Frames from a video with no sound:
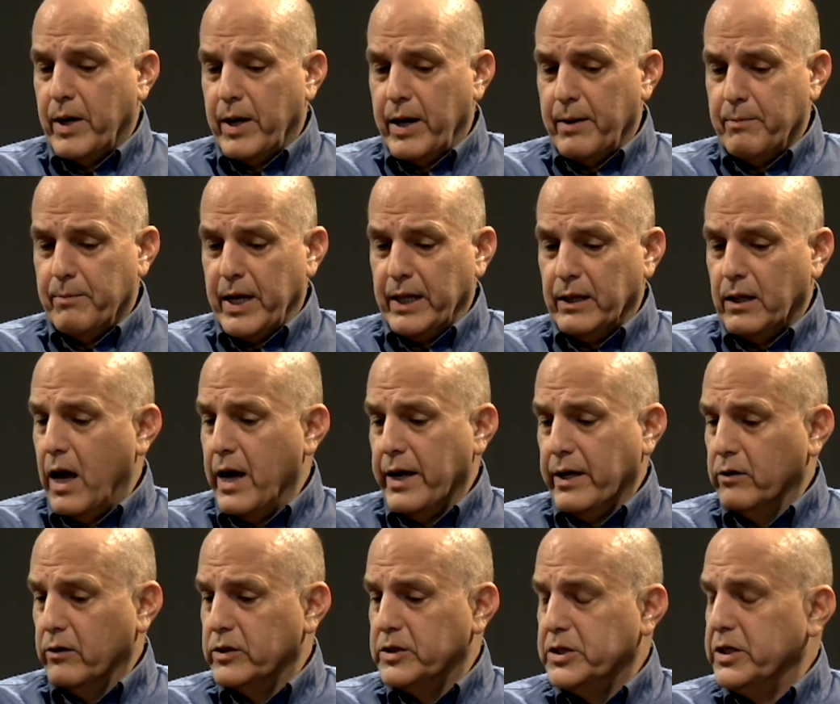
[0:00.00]
by lying or
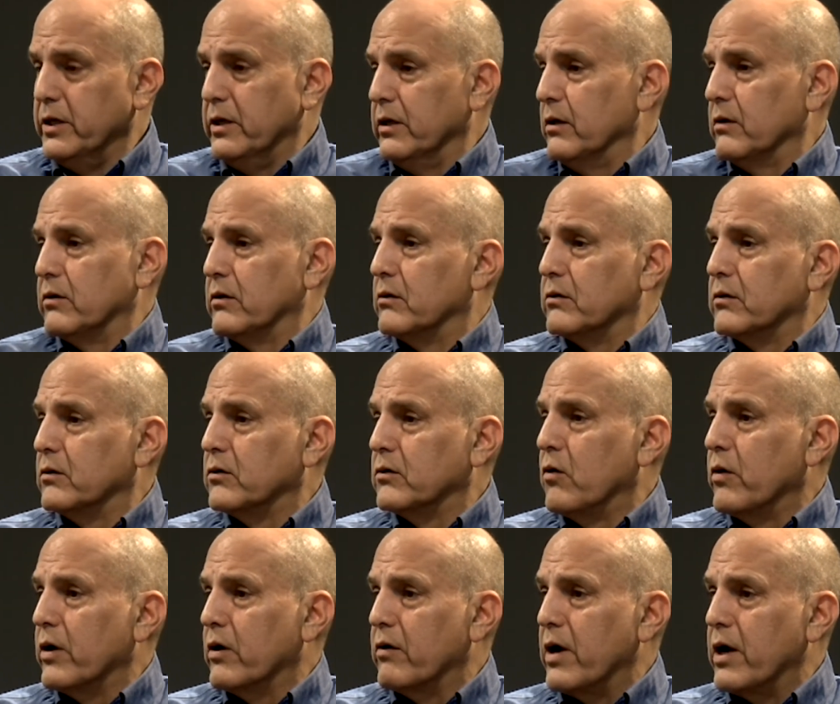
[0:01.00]
cheating or going
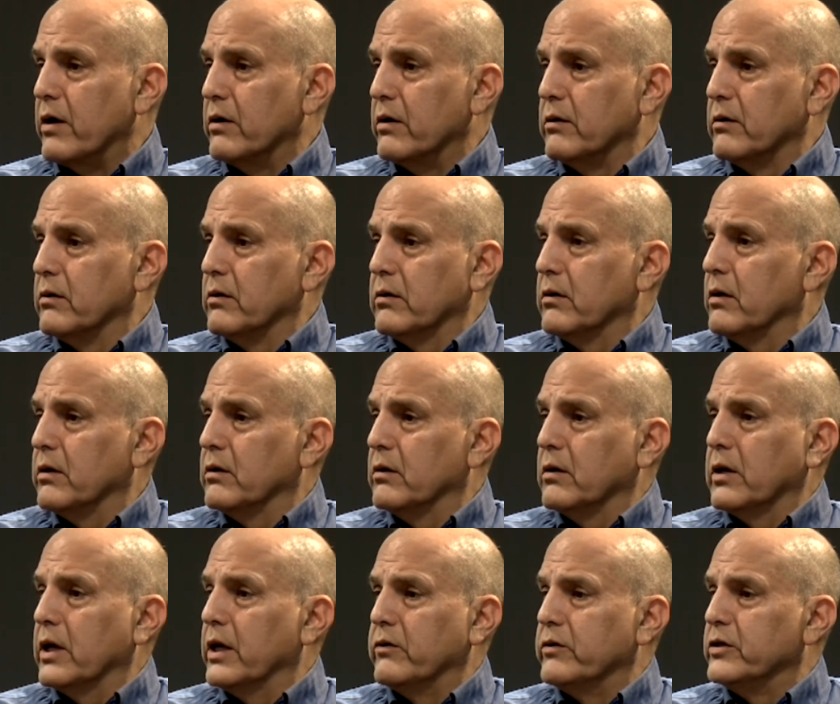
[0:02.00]
around
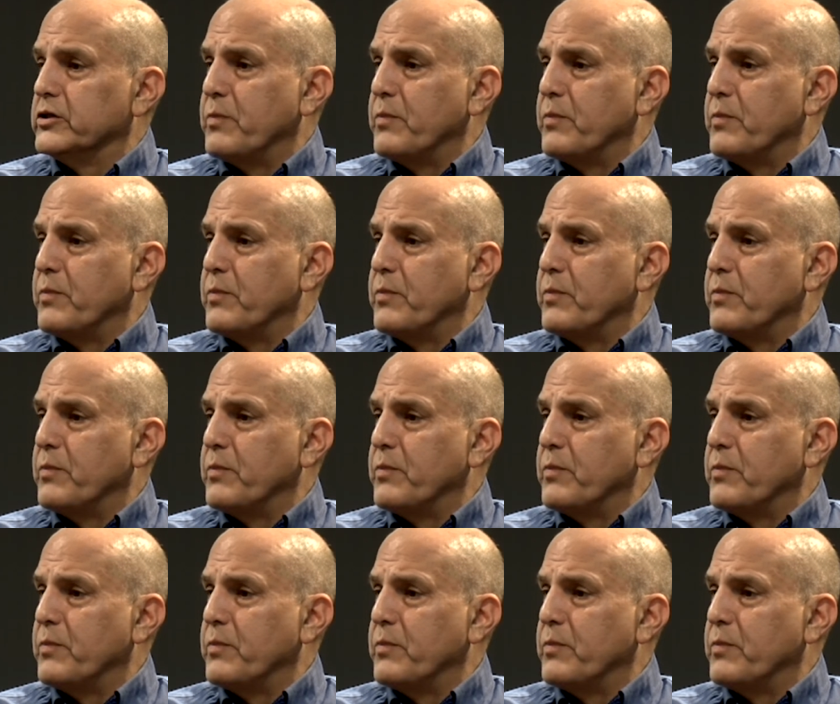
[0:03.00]
no, you,